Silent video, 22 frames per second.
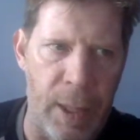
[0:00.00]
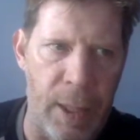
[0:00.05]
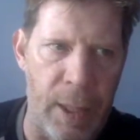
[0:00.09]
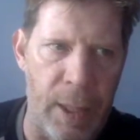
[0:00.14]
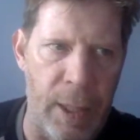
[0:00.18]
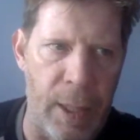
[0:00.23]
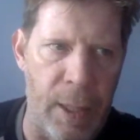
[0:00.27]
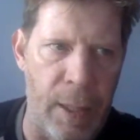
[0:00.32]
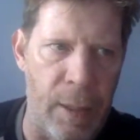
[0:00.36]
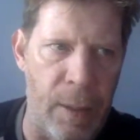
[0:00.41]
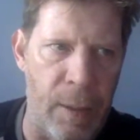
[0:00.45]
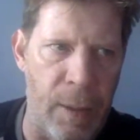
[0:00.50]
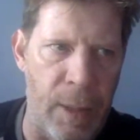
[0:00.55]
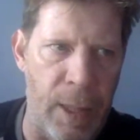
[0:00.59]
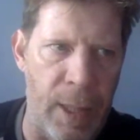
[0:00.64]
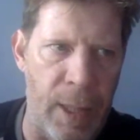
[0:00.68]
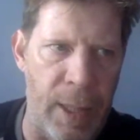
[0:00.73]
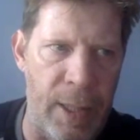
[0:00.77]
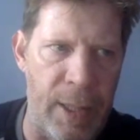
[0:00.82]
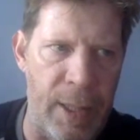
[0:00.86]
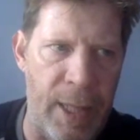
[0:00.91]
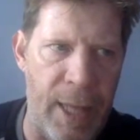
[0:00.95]
you know,
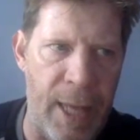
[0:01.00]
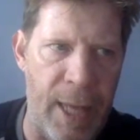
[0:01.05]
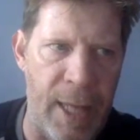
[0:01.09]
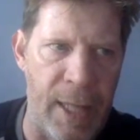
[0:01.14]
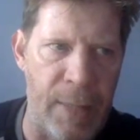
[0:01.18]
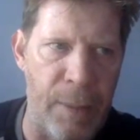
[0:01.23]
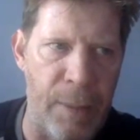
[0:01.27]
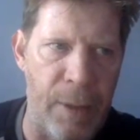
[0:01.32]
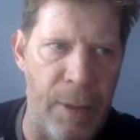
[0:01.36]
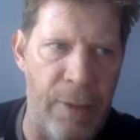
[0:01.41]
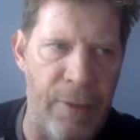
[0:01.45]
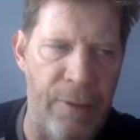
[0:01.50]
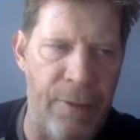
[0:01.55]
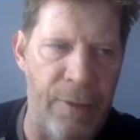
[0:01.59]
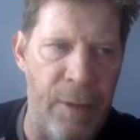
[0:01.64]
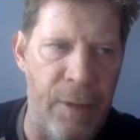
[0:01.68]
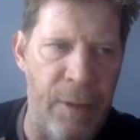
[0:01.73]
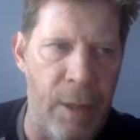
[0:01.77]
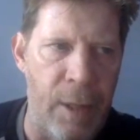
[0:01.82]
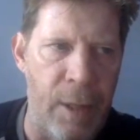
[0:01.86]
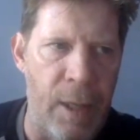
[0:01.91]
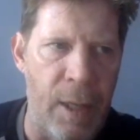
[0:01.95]
Isaac Asimov
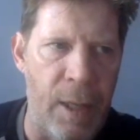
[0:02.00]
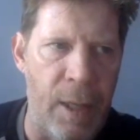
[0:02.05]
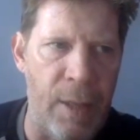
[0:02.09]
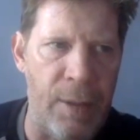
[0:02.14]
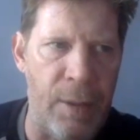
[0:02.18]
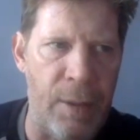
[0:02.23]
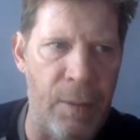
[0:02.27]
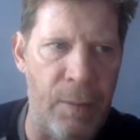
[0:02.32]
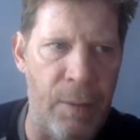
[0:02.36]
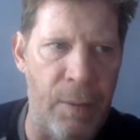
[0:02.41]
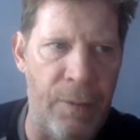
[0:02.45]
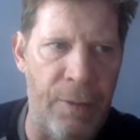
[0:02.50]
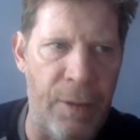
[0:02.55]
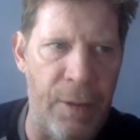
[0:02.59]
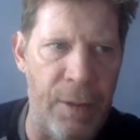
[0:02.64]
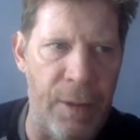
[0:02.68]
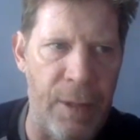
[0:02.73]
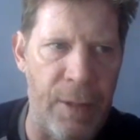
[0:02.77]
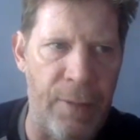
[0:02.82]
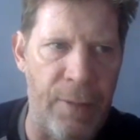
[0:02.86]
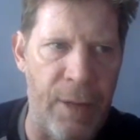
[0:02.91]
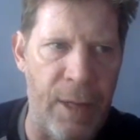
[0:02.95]
also
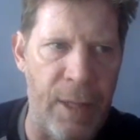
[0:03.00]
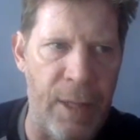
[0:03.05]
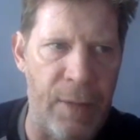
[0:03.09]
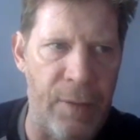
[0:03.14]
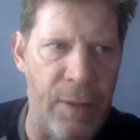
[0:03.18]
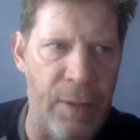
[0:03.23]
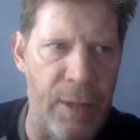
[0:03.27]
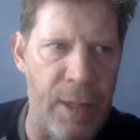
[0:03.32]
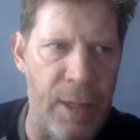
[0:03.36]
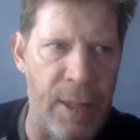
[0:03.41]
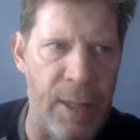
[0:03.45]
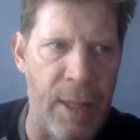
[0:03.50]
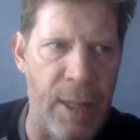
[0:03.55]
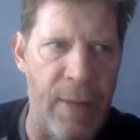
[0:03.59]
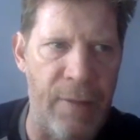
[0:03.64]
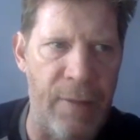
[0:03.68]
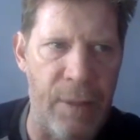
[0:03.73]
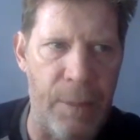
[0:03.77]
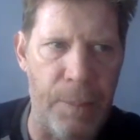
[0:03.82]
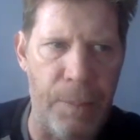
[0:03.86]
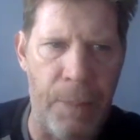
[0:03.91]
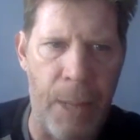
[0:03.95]
refers to phosphorus as
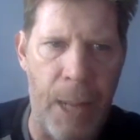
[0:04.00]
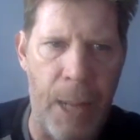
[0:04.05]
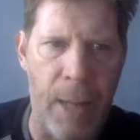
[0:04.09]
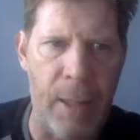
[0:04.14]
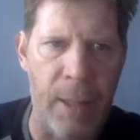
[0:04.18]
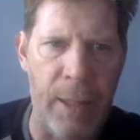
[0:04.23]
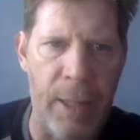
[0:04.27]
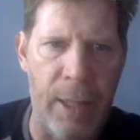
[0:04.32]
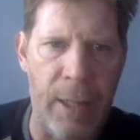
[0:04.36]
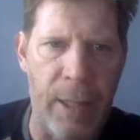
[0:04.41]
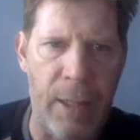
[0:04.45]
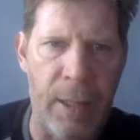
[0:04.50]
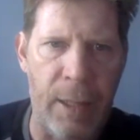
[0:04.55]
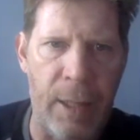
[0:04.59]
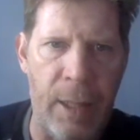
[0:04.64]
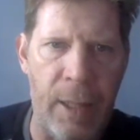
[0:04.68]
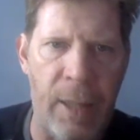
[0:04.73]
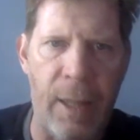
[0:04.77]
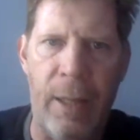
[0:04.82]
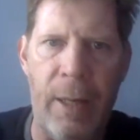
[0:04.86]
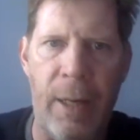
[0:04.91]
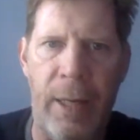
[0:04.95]
life's bottleneck.
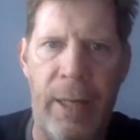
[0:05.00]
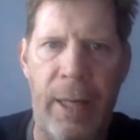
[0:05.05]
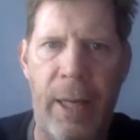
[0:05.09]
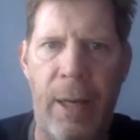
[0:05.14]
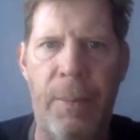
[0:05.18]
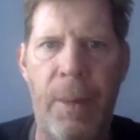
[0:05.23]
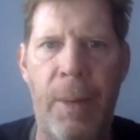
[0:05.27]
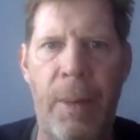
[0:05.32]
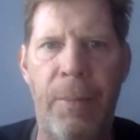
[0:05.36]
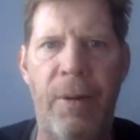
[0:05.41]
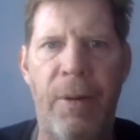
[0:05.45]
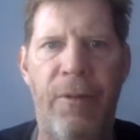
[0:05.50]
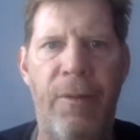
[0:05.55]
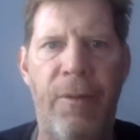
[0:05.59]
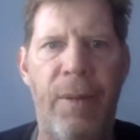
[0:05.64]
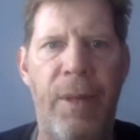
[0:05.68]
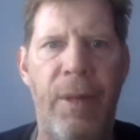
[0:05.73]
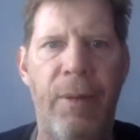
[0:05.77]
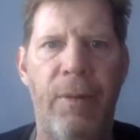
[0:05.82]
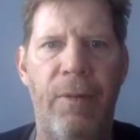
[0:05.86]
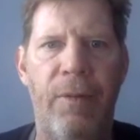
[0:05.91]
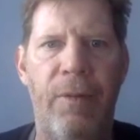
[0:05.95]
I, I can't remember if
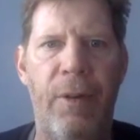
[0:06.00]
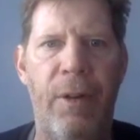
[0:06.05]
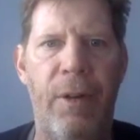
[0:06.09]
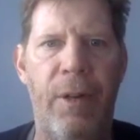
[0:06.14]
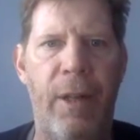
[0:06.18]
he referred